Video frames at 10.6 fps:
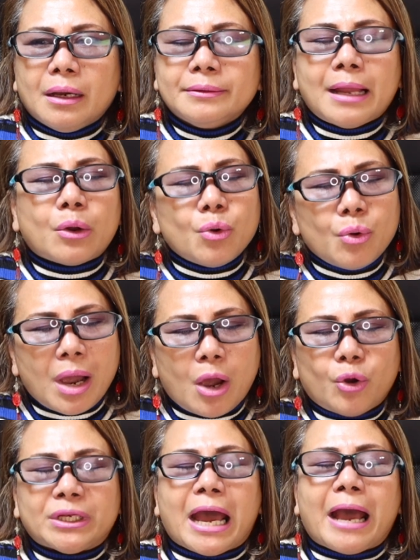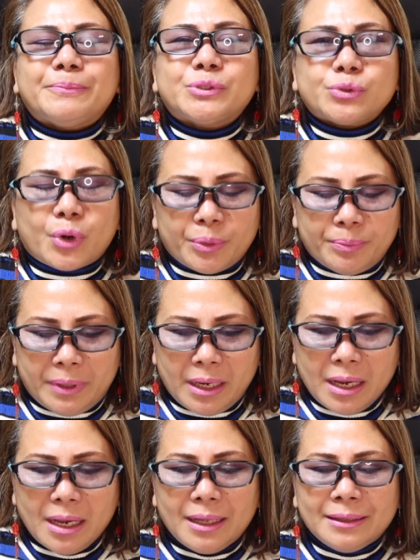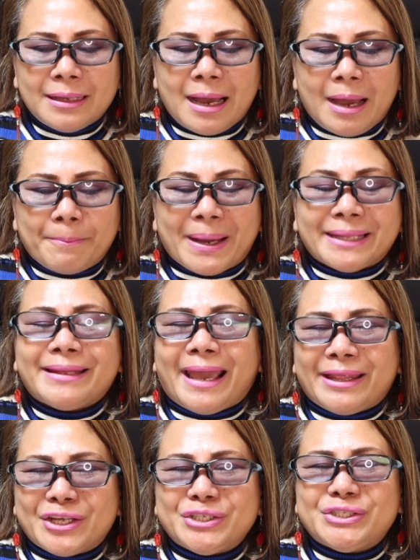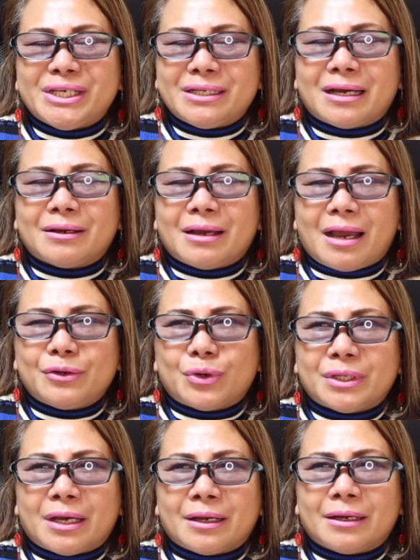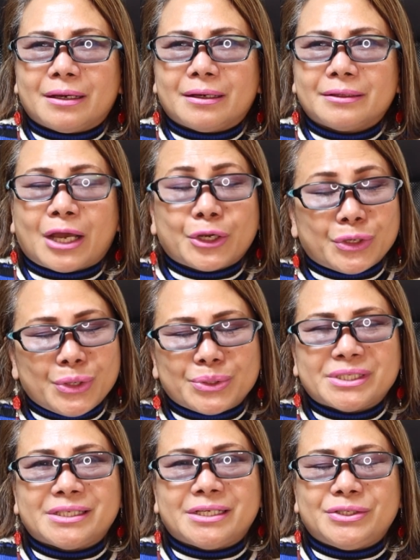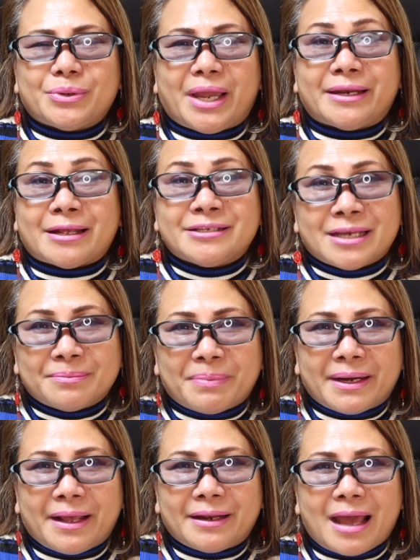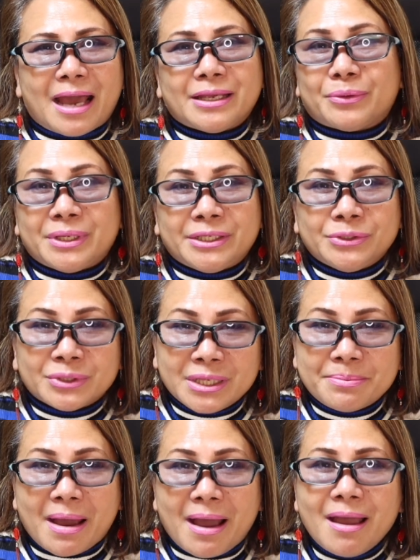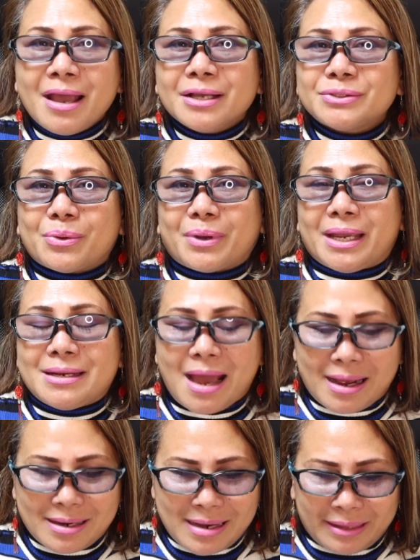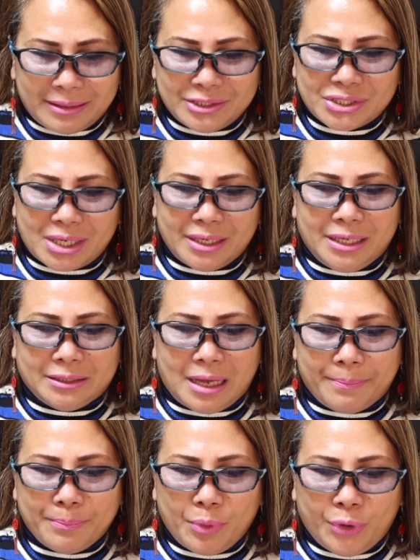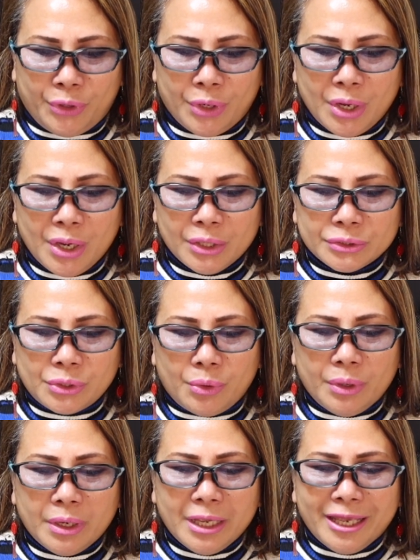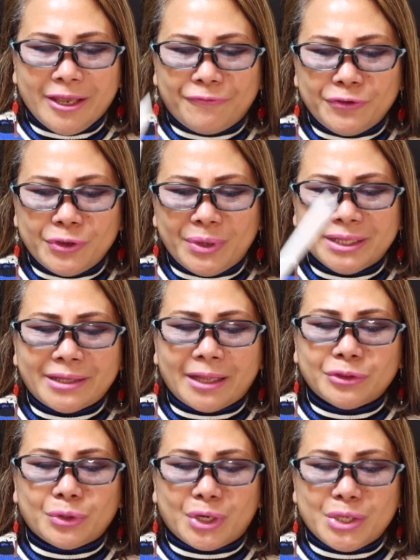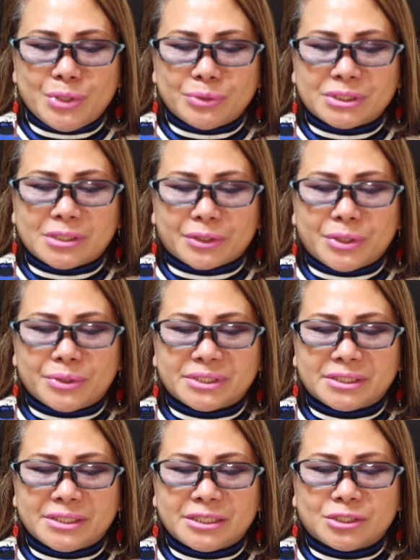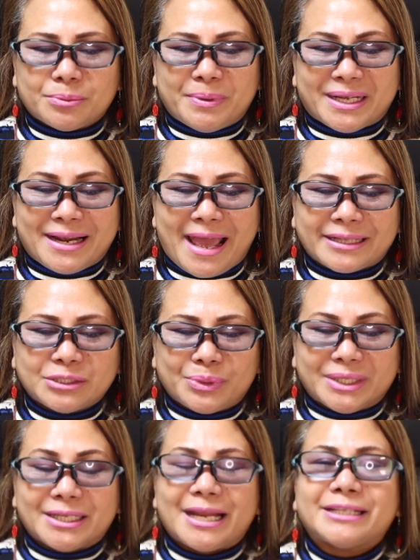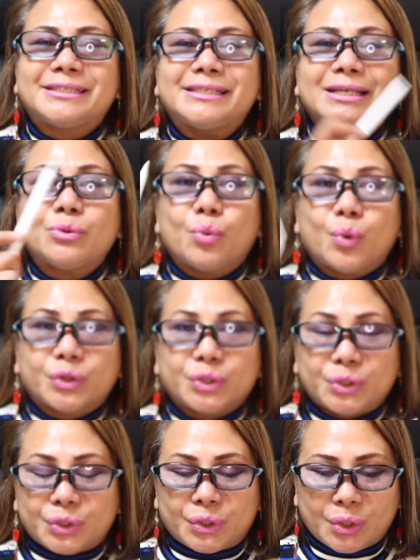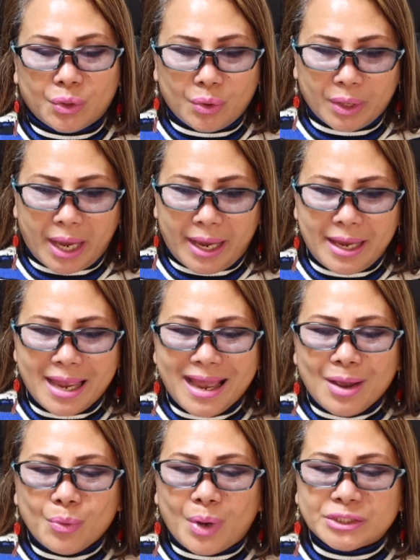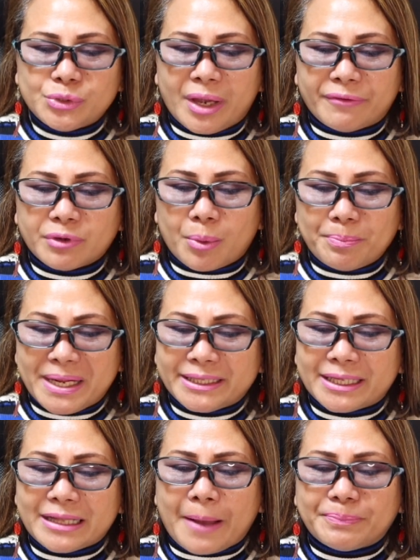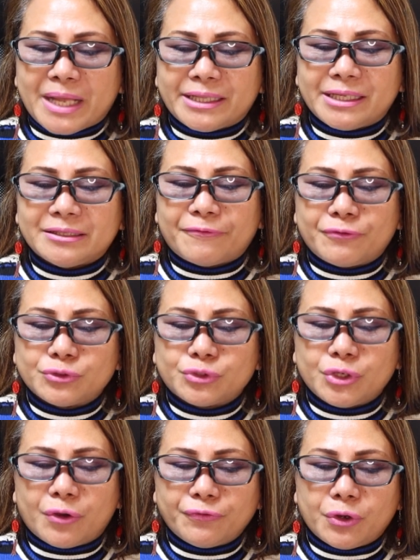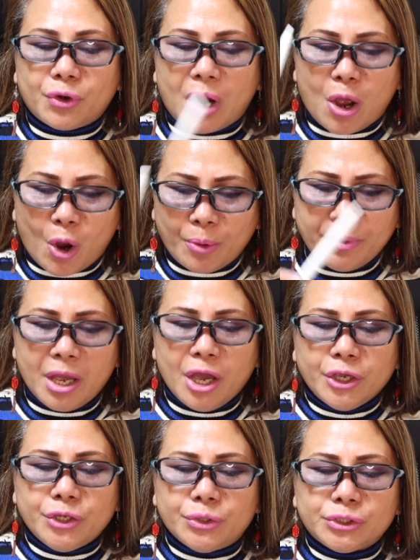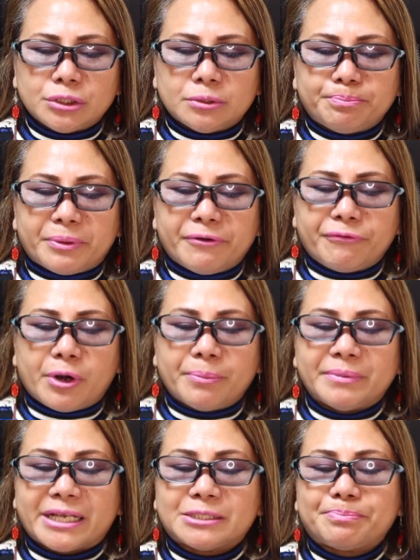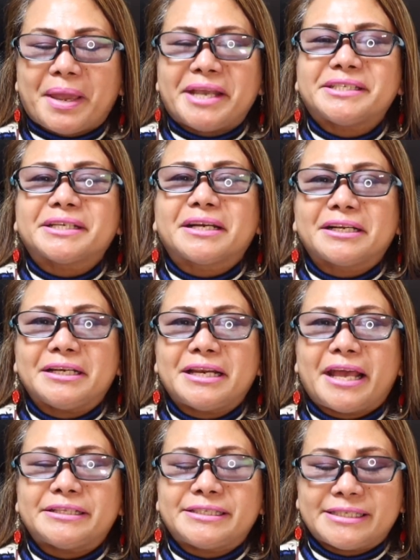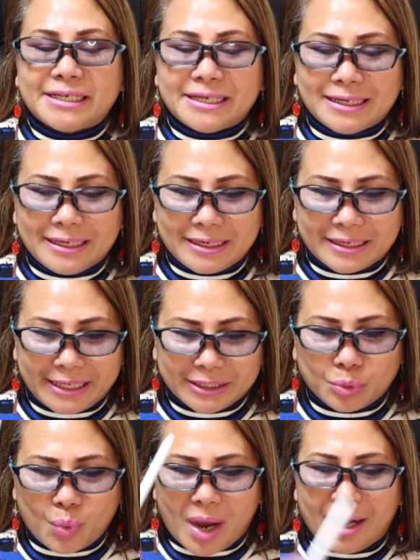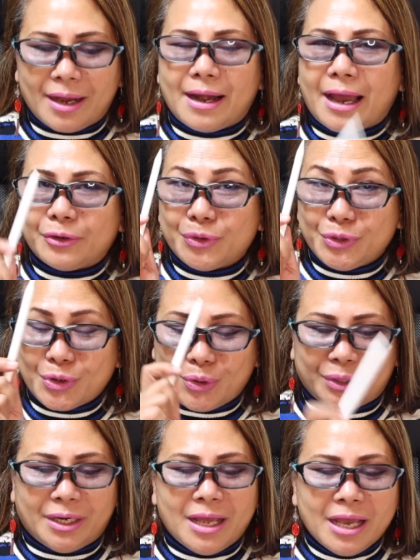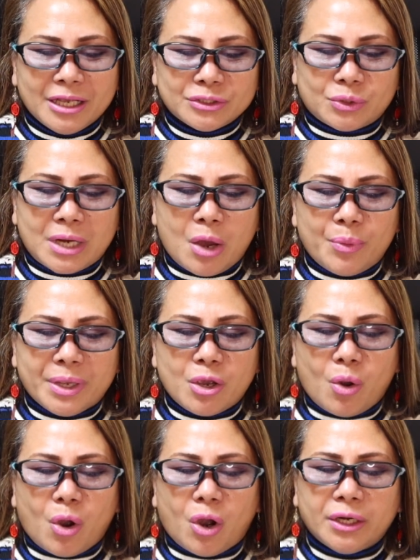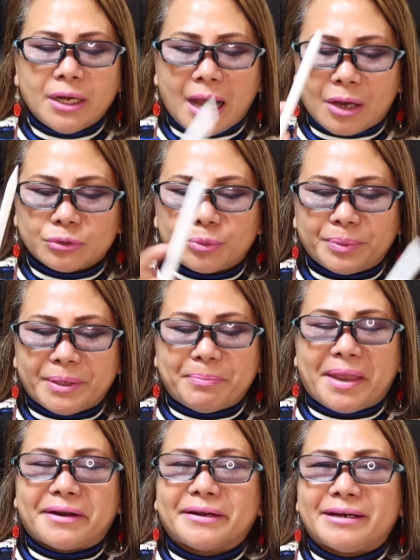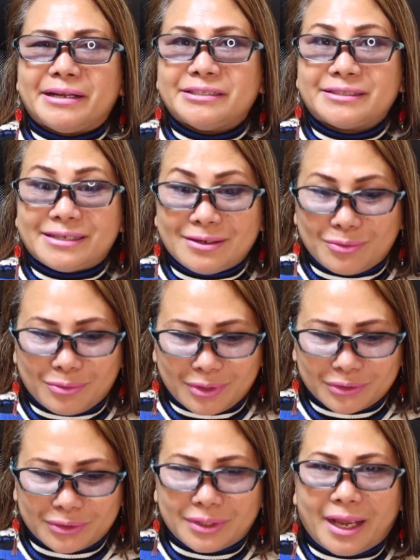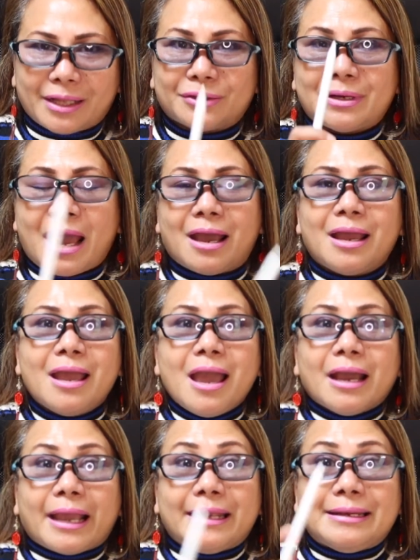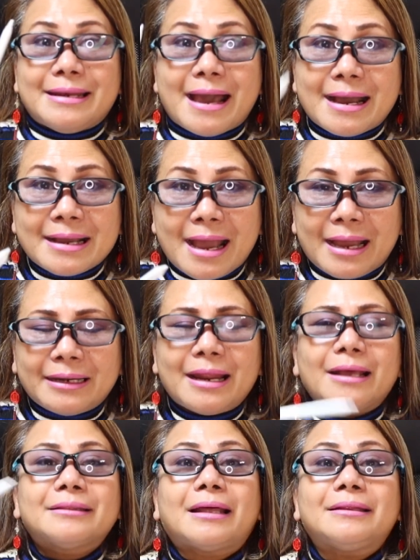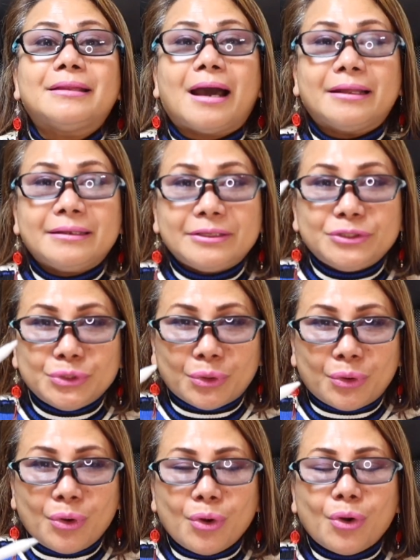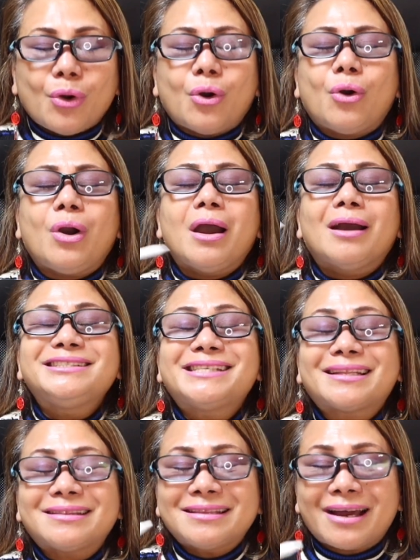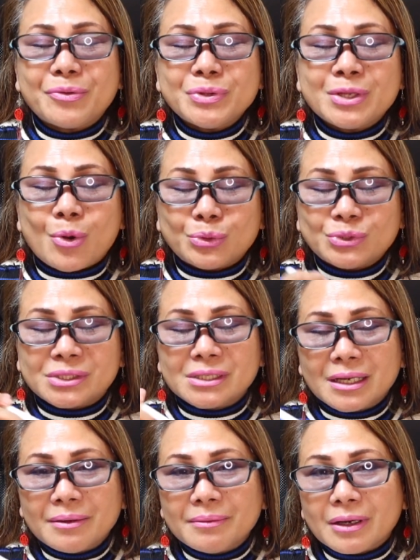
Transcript: nakuha o na-absorb na bad energy ng cures ninyo eh nandyan pa rin. Ayaw ninyo, di ba? So, kailangan natin siyang itapon. So, if you intend to reuse the cures, needs to be cleansed with cleansing water, okay? Once you have completed updating the feng shui of your home, you should perform the space cleansing ritual. Ano yon? So, now we go on how to prepare cleansing water. Eto na, kailangan tandaan ninyo o jot down notes,